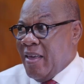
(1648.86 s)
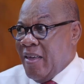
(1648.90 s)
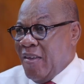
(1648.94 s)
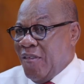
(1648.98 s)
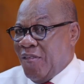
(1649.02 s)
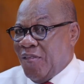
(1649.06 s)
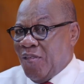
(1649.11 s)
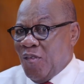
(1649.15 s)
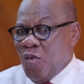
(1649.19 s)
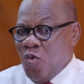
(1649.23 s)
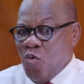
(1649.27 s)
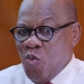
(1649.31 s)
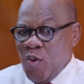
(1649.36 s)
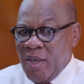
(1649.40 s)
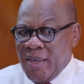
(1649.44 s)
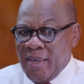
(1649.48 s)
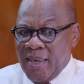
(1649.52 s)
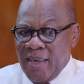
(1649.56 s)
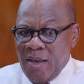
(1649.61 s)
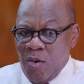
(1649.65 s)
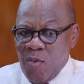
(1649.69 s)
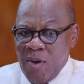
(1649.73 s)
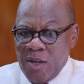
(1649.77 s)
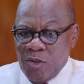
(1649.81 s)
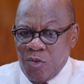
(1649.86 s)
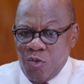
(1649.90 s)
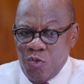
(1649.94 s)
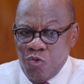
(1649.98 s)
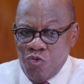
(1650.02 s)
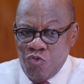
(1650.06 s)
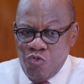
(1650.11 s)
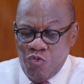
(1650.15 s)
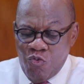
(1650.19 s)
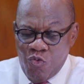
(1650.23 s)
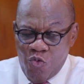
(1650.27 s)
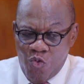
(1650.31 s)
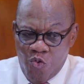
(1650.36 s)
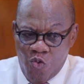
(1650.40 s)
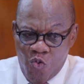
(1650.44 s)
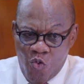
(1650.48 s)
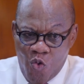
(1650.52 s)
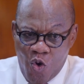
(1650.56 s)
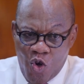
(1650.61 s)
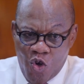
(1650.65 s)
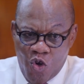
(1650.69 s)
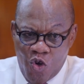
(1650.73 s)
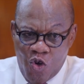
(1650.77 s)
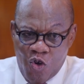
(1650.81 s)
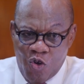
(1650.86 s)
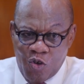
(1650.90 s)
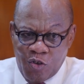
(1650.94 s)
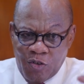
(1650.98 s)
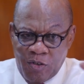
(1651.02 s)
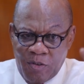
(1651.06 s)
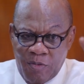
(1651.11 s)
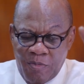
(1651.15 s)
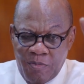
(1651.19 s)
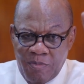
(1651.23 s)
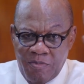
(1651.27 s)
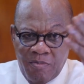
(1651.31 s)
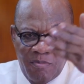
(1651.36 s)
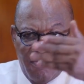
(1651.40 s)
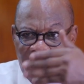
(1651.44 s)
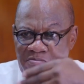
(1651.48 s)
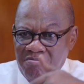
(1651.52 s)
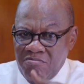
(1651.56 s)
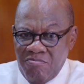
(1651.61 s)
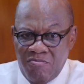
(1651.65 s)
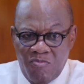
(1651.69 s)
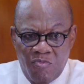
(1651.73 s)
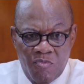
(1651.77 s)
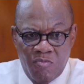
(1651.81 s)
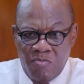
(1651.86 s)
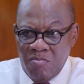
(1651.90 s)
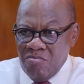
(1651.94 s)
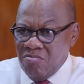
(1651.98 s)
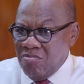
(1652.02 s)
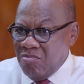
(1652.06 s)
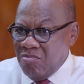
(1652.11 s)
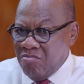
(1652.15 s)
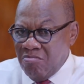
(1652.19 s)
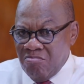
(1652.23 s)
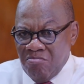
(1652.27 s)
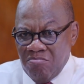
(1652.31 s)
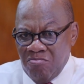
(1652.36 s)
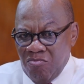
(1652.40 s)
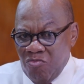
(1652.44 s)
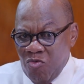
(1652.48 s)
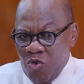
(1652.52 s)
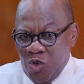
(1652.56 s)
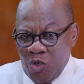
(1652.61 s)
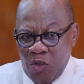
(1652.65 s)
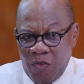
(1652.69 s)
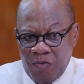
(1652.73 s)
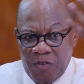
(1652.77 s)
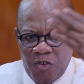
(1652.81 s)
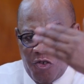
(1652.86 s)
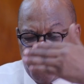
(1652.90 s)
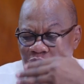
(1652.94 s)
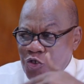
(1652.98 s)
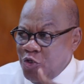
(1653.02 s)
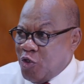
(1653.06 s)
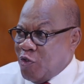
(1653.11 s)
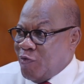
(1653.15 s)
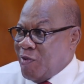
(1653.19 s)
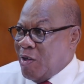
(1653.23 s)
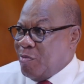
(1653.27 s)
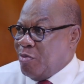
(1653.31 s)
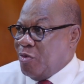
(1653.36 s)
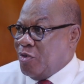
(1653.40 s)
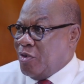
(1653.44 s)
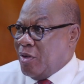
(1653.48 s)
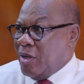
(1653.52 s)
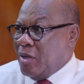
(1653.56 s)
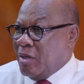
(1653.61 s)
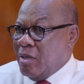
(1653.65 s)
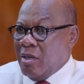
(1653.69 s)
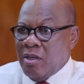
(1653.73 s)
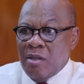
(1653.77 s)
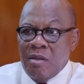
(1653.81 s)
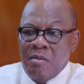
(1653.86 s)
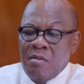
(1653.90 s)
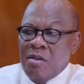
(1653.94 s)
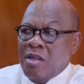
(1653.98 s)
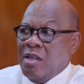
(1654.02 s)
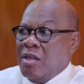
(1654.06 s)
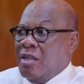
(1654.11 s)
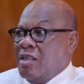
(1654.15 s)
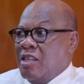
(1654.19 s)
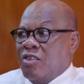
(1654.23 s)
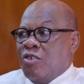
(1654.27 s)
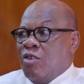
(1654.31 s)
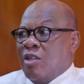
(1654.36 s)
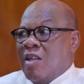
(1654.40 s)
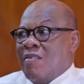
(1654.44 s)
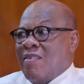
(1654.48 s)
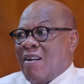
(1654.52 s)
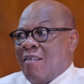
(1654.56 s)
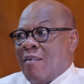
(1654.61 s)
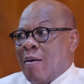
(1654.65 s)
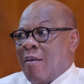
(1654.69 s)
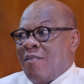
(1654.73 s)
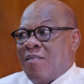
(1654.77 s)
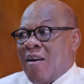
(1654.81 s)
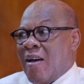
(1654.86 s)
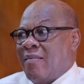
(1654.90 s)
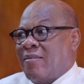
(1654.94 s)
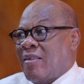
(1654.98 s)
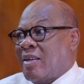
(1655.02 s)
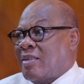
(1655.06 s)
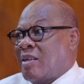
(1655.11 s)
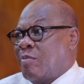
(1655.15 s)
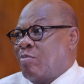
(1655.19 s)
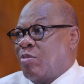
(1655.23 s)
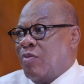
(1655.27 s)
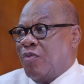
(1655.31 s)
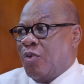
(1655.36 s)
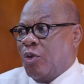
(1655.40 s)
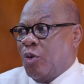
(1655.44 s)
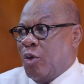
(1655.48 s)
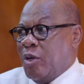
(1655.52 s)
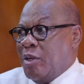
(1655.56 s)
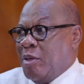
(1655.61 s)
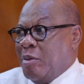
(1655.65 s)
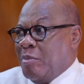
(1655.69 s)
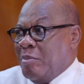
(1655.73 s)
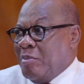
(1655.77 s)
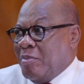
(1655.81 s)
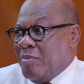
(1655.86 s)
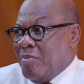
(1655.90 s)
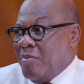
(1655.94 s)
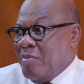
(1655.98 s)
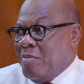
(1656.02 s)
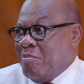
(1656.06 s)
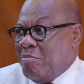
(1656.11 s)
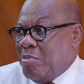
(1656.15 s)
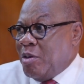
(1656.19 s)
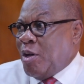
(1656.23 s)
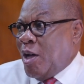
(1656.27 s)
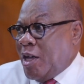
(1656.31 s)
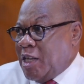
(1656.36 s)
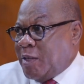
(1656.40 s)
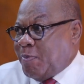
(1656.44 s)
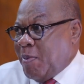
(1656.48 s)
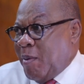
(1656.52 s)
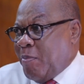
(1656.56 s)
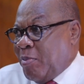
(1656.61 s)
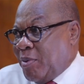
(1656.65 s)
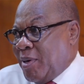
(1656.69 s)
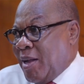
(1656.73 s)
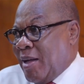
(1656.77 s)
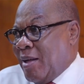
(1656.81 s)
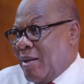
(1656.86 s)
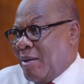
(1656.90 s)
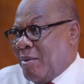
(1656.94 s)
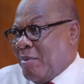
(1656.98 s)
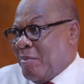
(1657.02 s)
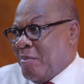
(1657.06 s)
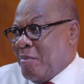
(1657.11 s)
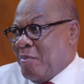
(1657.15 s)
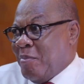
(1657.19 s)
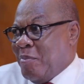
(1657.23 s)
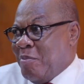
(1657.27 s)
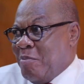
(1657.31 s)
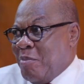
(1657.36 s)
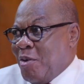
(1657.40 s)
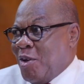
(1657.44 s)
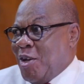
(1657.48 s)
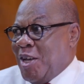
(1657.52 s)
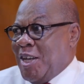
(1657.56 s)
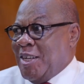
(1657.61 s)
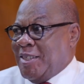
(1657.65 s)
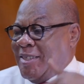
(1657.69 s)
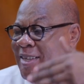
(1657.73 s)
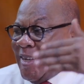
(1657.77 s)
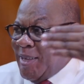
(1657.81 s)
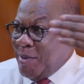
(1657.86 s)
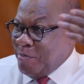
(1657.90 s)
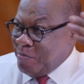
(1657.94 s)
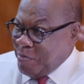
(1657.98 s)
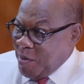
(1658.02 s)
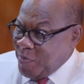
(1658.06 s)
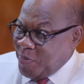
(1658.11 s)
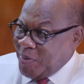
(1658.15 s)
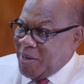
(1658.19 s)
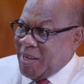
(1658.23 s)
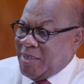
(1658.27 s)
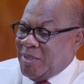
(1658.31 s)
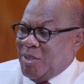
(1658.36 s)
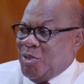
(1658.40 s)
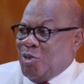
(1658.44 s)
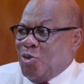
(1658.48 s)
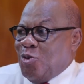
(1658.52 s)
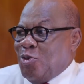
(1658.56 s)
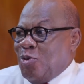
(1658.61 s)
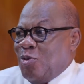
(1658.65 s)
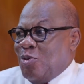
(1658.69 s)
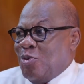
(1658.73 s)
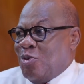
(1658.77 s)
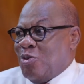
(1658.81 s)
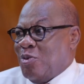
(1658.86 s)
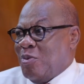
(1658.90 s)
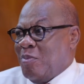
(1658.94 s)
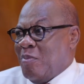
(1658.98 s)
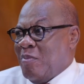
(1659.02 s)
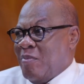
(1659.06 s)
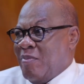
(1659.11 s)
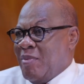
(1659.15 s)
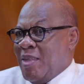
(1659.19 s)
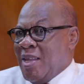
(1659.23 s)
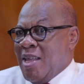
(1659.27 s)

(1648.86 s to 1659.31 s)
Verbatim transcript: if Wike were to walk on one of the streets of Abuja he's going to have about 5,000 people following him hmm. because he's popular. Yeah. Because he's taking popular decisions. Hmm.